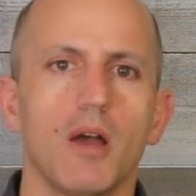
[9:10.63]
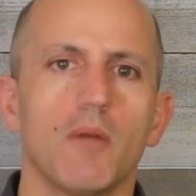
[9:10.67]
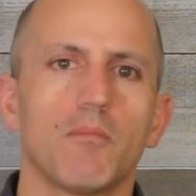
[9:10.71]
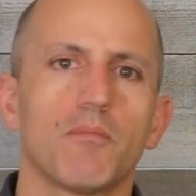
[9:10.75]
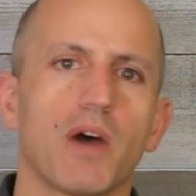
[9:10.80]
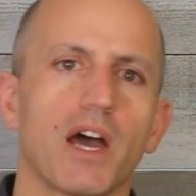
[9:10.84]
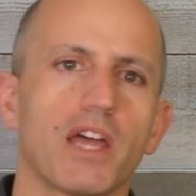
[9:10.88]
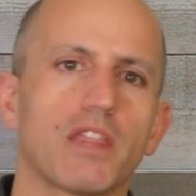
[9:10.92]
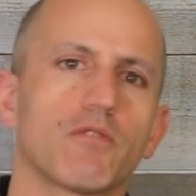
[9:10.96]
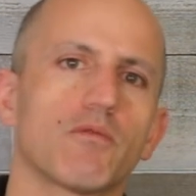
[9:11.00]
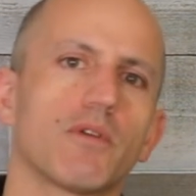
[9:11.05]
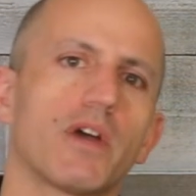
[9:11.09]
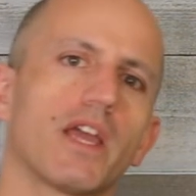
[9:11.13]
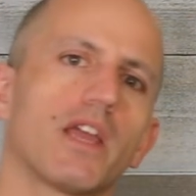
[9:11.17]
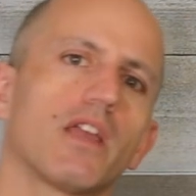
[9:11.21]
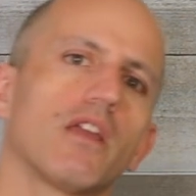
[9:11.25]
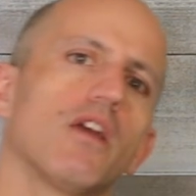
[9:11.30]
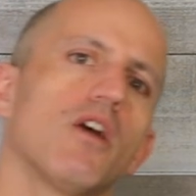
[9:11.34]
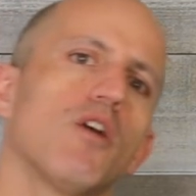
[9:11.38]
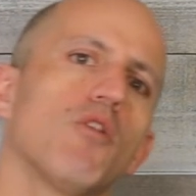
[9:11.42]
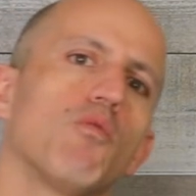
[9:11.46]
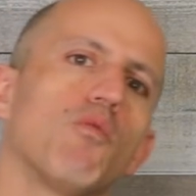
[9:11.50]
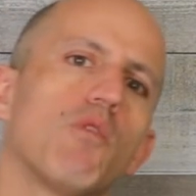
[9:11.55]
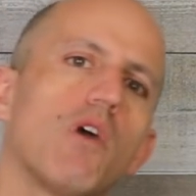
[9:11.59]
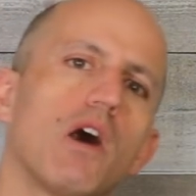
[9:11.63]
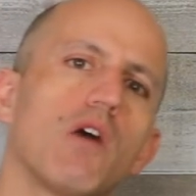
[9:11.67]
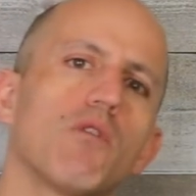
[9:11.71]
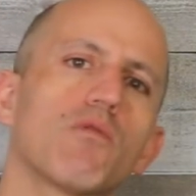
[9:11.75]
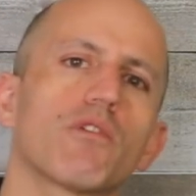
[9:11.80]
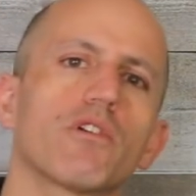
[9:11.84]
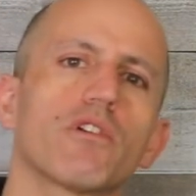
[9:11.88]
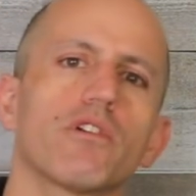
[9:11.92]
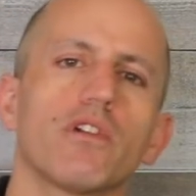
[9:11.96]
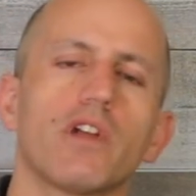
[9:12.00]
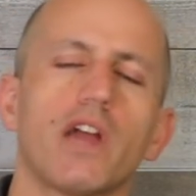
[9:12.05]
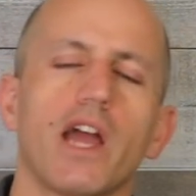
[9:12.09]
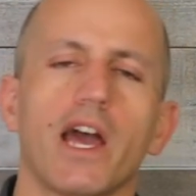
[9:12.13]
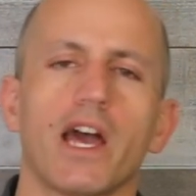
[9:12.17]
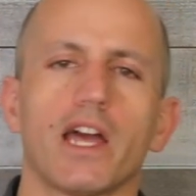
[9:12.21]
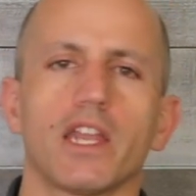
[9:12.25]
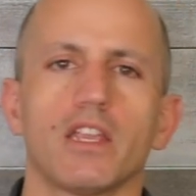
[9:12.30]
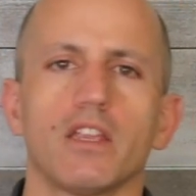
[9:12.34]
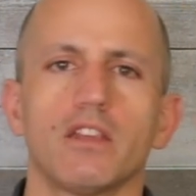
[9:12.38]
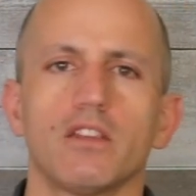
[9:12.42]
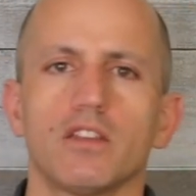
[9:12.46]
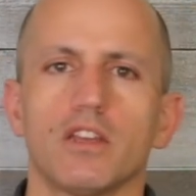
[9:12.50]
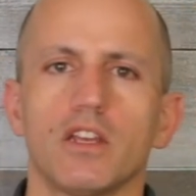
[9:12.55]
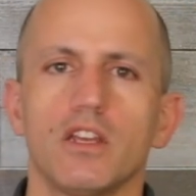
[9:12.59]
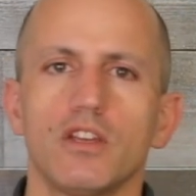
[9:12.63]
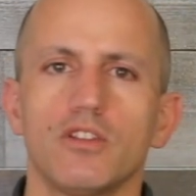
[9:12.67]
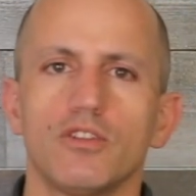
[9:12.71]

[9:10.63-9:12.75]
By the way, while we're at it,